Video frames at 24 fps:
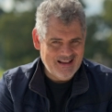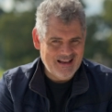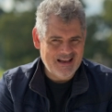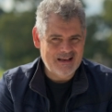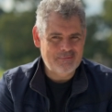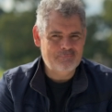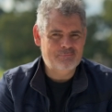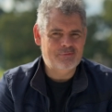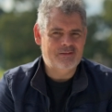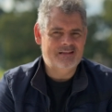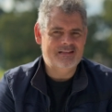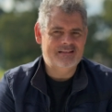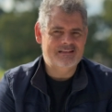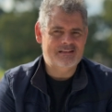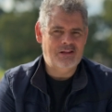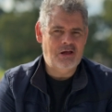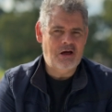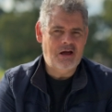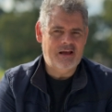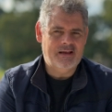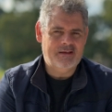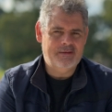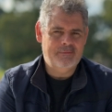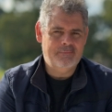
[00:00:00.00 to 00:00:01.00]
and please
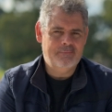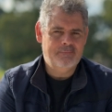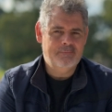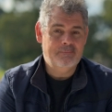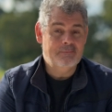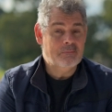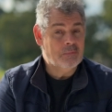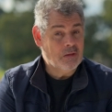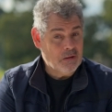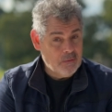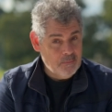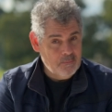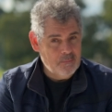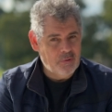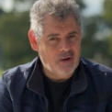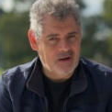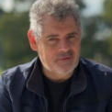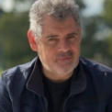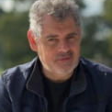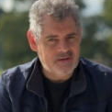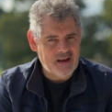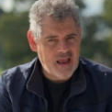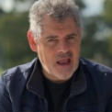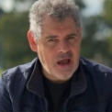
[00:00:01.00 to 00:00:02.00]
like. Bye
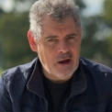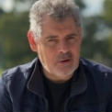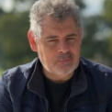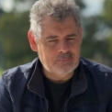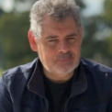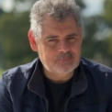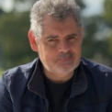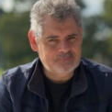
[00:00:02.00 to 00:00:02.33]
for now.